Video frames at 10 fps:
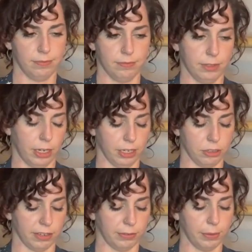not a
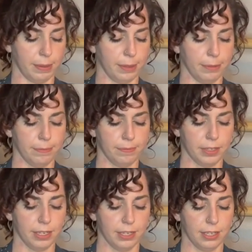stressful way, but,
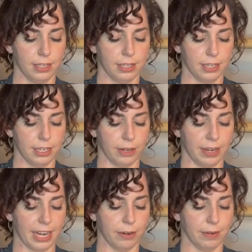you know, and
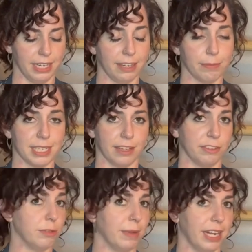I don't want to give myself
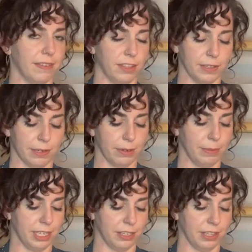too many of those. I want to
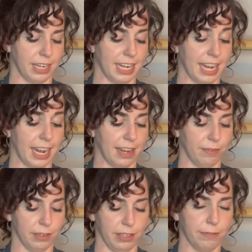make sure that I can
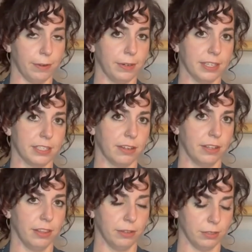really focus
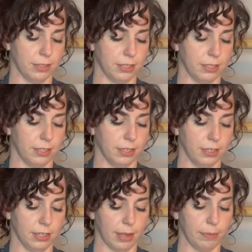on those
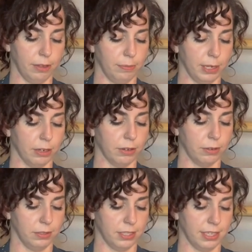couple of bigger
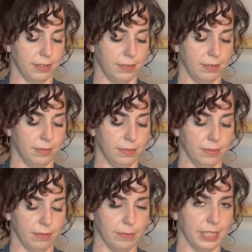goals and
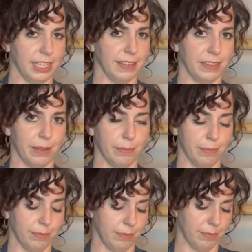really give them
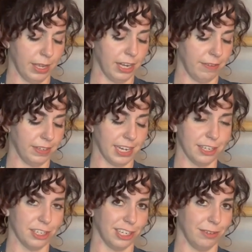enough
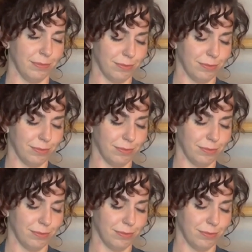attention